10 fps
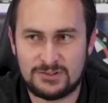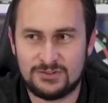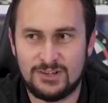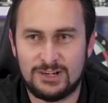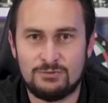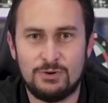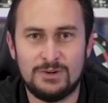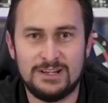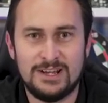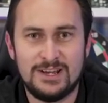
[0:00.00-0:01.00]
much like what
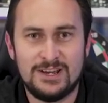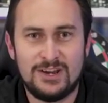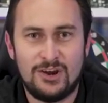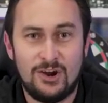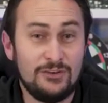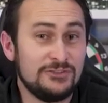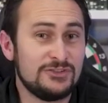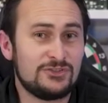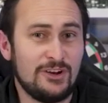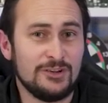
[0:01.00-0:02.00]
we
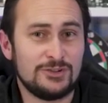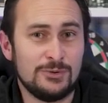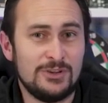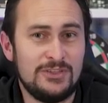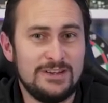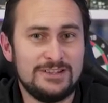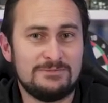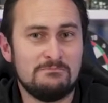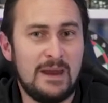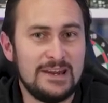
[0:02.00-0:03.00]
often try to do with
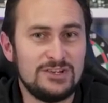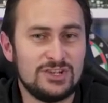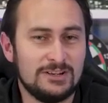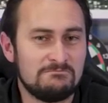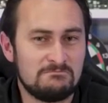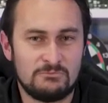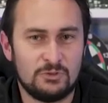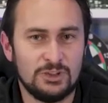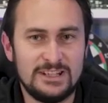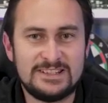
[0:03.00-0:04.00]
these major
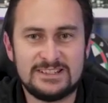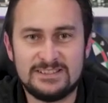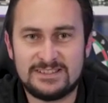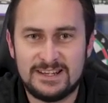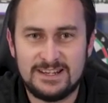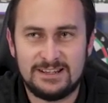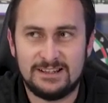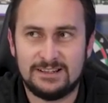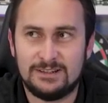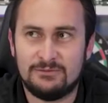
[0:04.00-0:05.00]
releases.
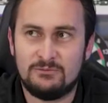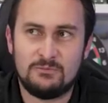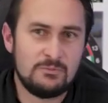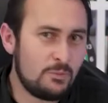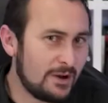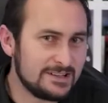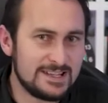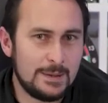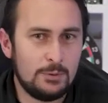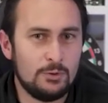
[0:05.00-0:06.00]
One
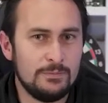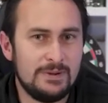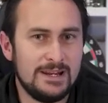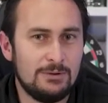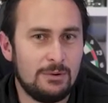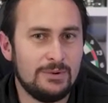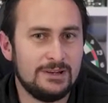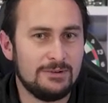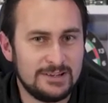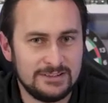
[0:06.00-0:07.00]
example would be what
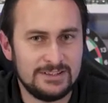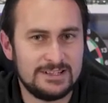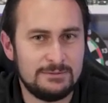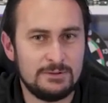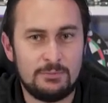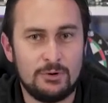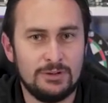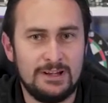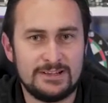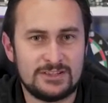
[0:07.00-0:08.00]
we recently did with
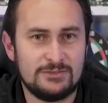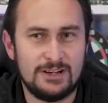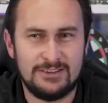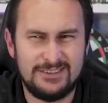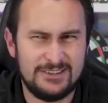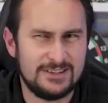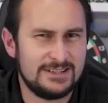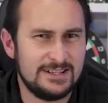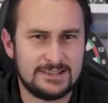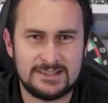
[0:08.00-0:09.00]
Borderlands 3. I think there I
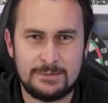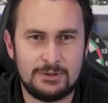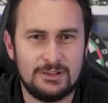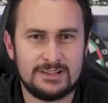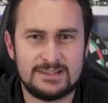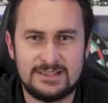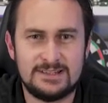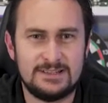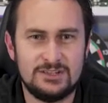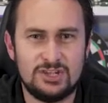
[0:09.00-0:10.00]
tested something like
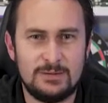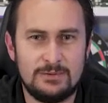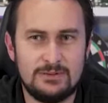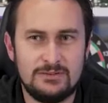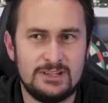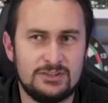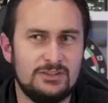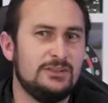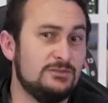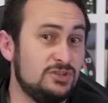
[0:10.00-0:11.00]
60 GPUs.
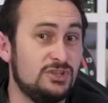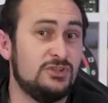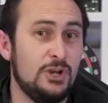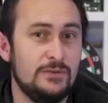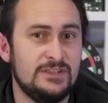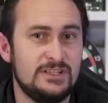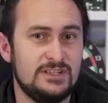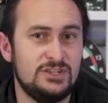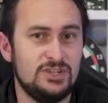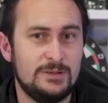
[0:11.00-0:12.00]
Actually, I think it was just over
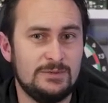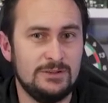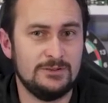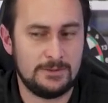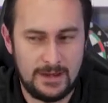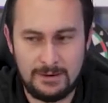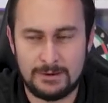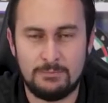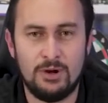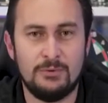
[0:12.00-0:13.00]
60 GPUs.
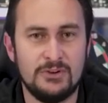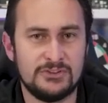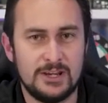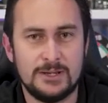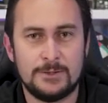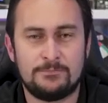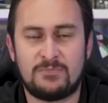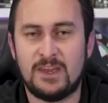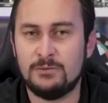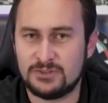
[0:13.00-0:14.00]
Anyway, point was,
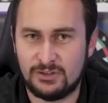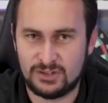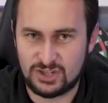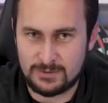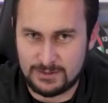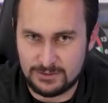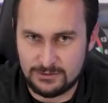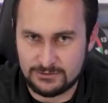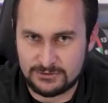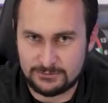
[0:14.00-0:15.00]
it was a lot of
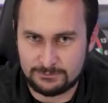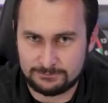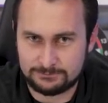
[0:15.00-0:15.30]
GPUs.